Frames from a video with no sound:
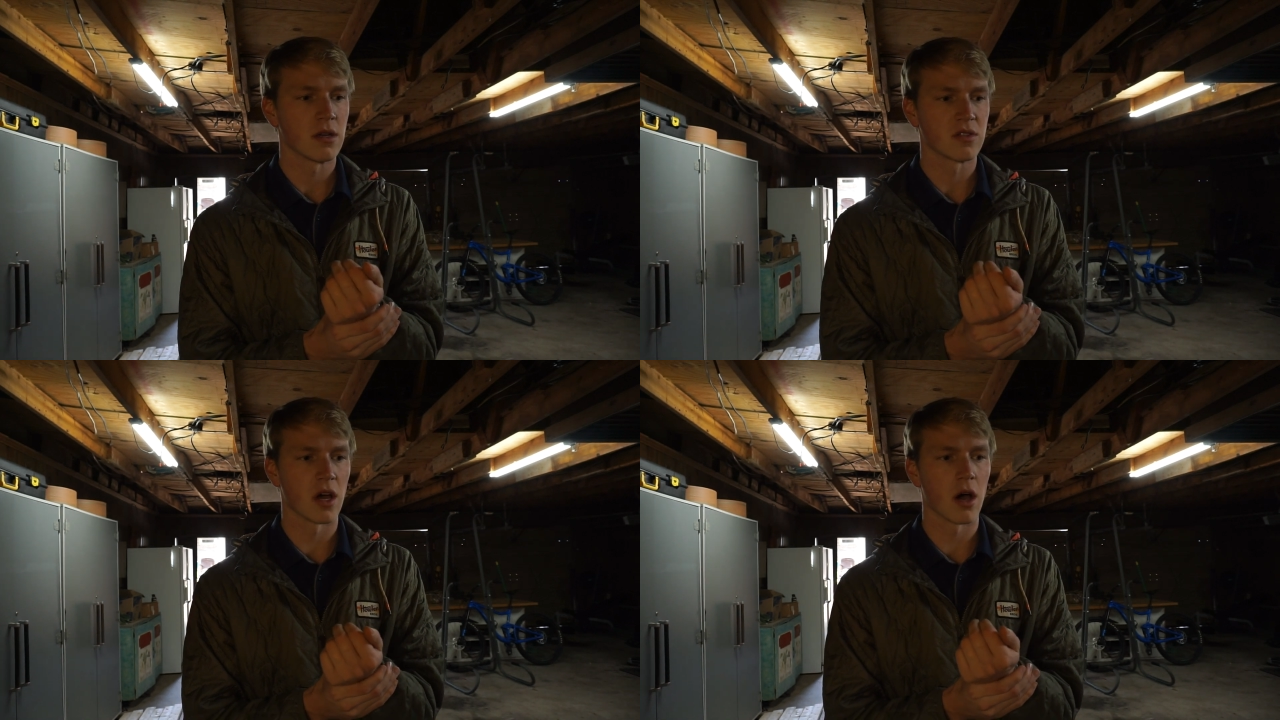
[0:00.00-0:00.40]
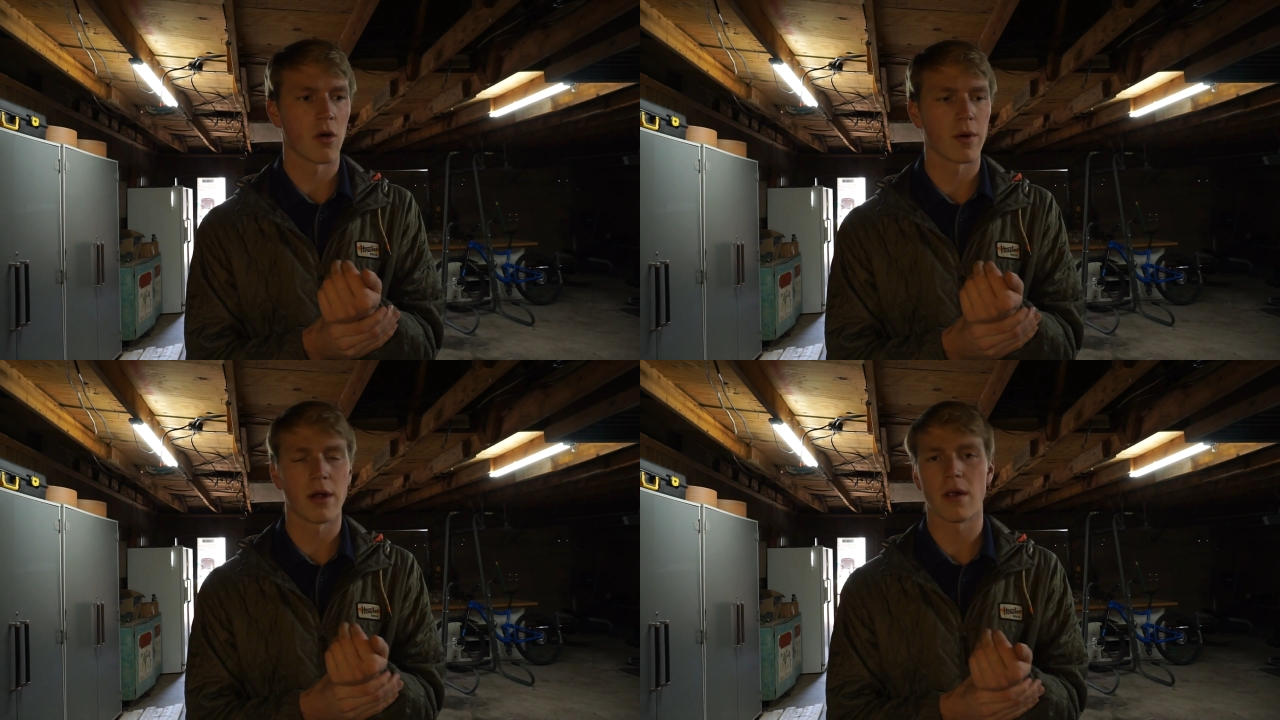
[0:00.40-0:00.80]

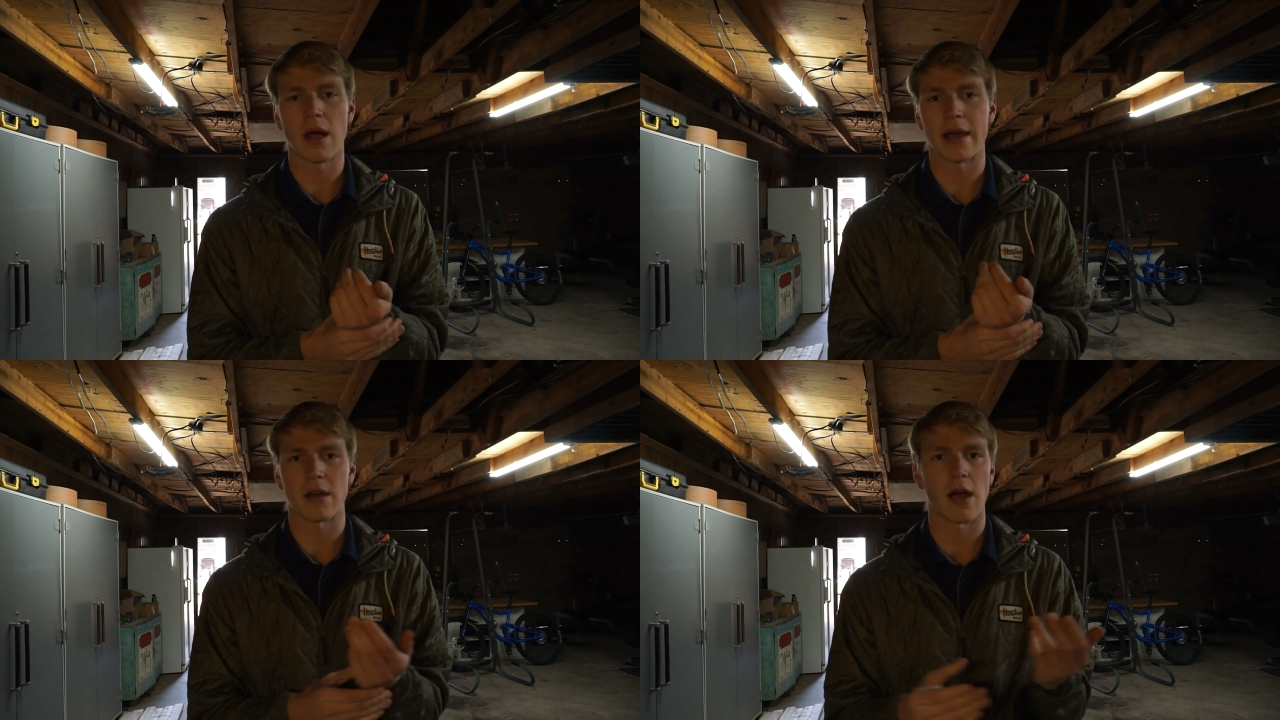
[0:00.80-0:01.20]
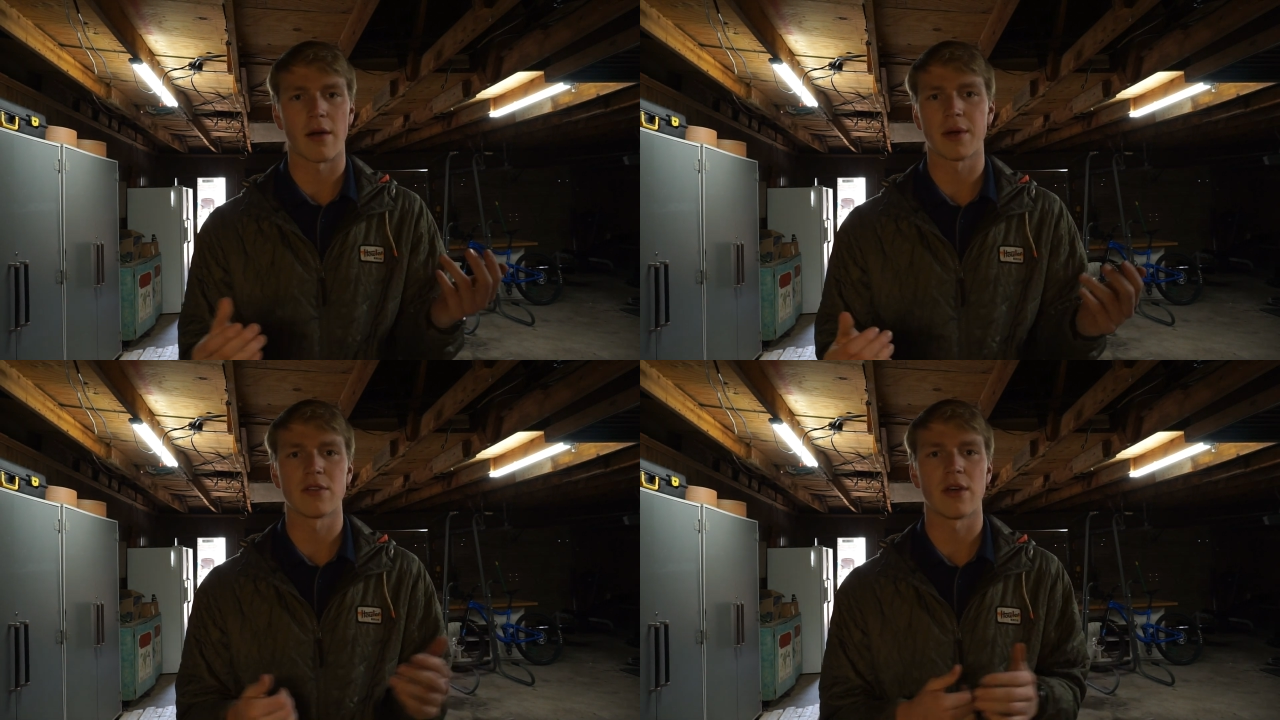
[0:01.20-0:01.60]
So we were like, all
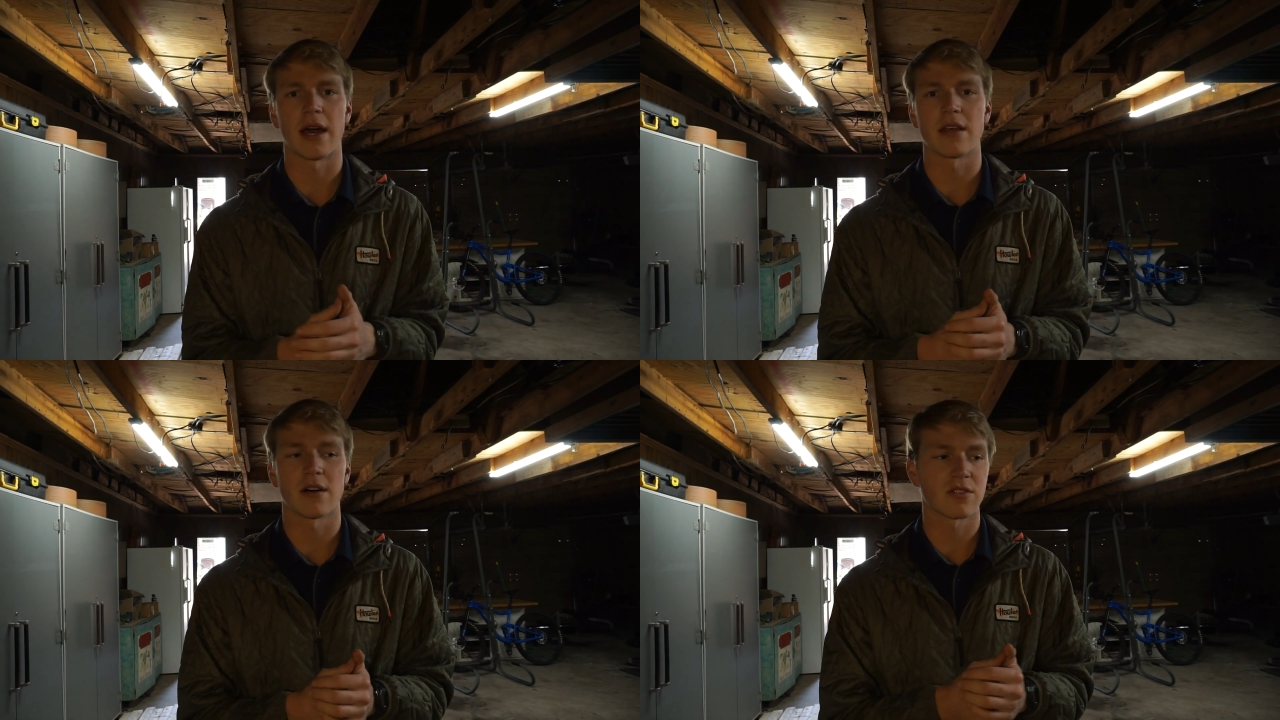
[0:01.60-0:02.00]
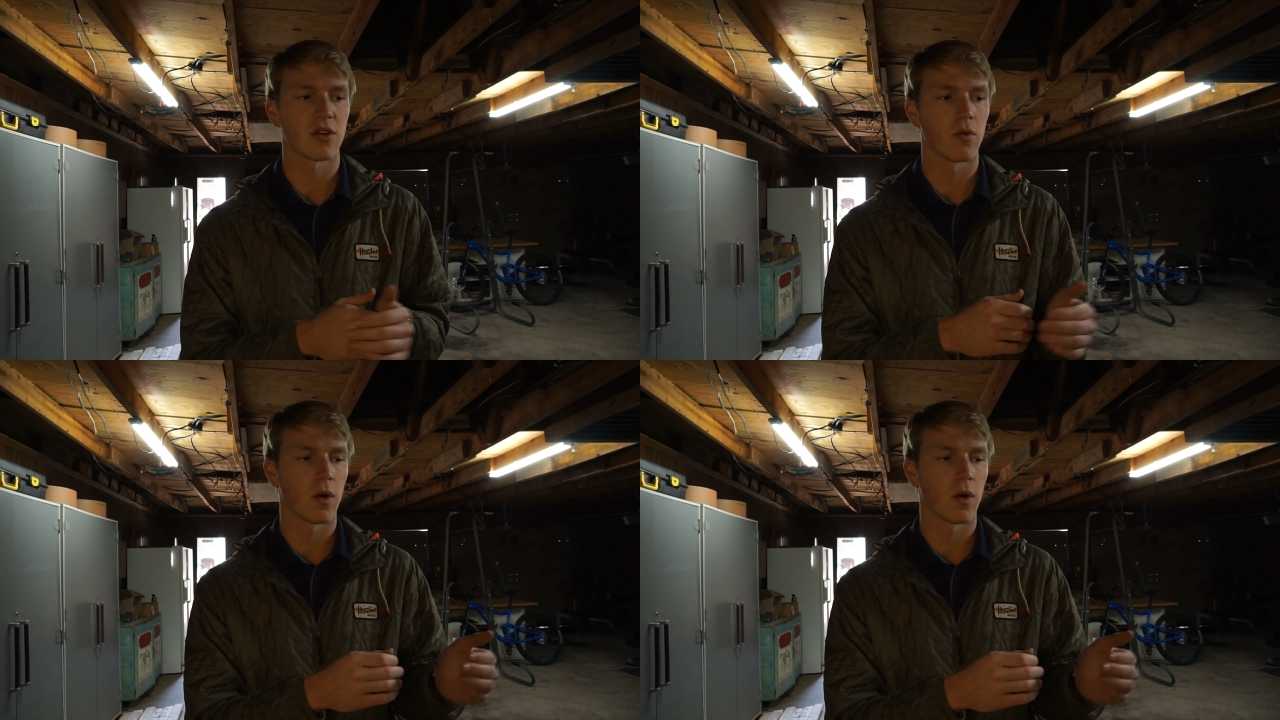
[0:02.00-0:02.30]
right, we can do that. And he also